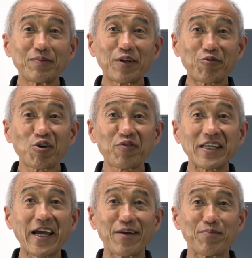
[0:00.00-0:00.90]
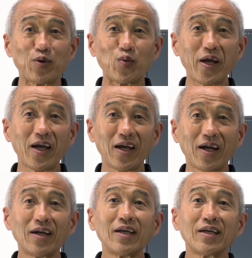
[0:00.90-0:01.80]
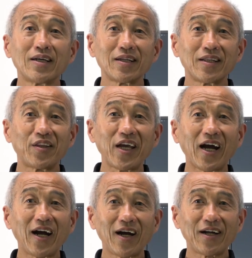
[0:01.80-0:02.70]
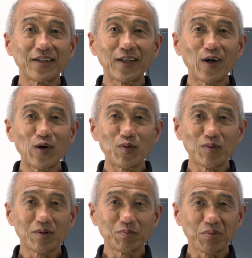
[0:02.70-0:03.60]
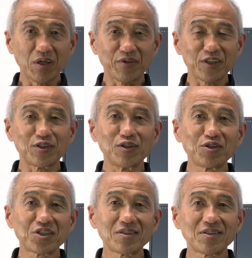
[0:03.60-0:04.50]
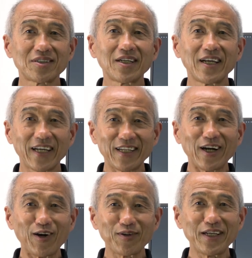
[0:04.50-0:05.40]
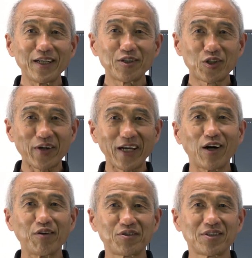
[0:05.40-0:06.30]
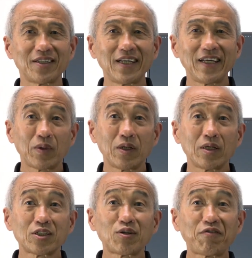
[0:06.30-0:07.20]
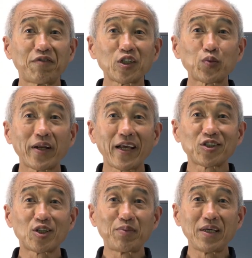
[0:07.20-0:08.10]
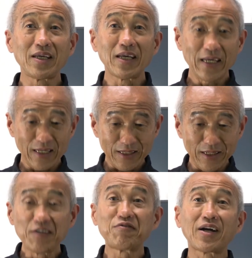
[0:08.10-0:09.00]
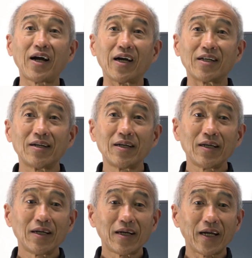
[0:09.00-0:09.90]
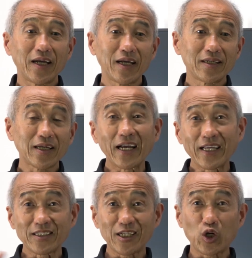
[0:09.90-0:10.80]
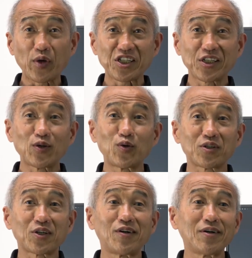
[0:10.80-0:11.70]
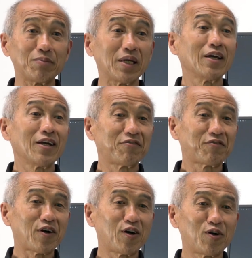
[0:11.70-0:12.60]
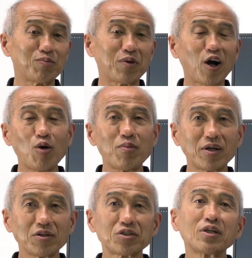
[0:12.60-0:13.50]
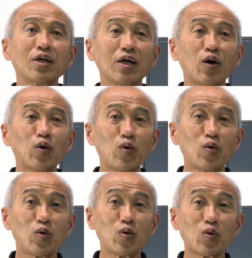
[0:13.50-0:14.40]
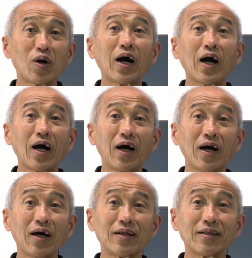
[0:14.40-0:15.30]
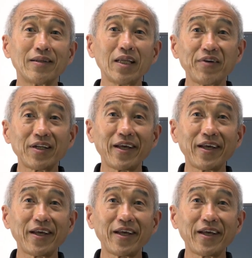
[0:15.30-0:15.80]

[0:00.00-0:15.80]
the roofing game where there are no perfect solutions and only trade-offs. So the first one has to be leaf guard. And I get that question all the time from homeowners who are living in